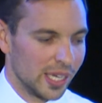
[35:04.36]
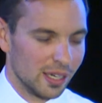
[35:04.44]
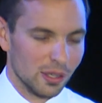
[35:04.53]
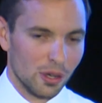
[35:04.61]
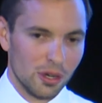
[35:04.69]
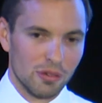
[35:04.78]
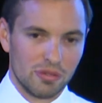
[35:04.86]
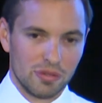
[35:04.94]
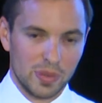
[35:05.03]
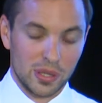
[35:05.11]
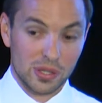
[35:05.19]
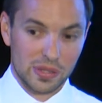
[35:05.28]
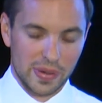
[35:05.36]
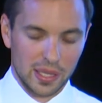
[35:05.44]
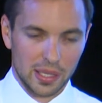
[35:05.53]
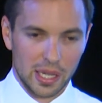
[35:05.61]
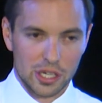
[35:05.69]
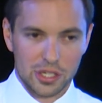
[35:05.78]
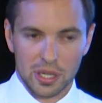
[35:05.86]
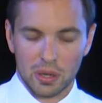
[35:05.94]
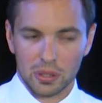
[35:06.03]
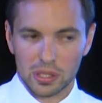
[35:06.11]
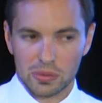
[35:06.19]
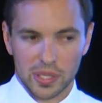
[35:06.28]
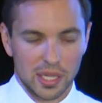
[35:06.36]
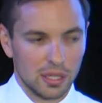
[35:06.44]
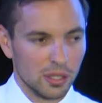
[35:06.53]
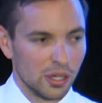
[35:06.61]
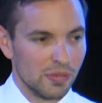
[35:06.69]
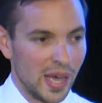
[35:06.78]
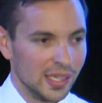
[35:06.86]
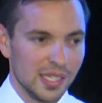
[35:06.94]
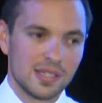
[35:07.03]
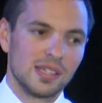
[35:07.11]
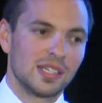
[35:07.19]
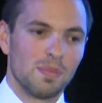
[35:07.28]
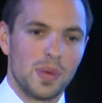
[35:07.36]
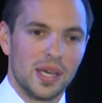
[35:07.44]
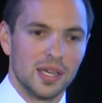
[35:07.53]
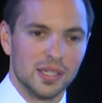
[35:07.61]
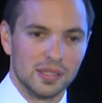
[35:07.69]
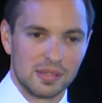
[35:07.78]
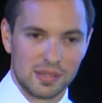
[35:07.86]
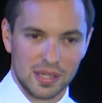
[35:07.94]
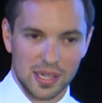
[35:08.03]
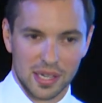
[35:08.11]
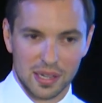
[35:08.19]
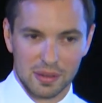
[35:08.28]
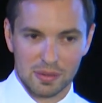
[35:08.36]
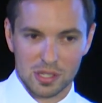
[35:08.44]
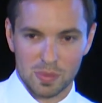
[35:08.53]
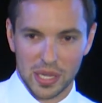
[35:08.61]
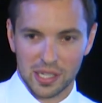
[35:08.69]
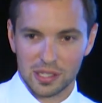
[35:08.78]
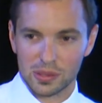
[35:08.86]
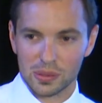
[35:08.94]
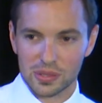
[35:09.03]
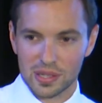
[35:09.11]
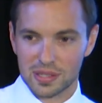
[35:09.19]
get a lot of, because of our large shareholdings, we get a lot of unlisted competitors speaking to us.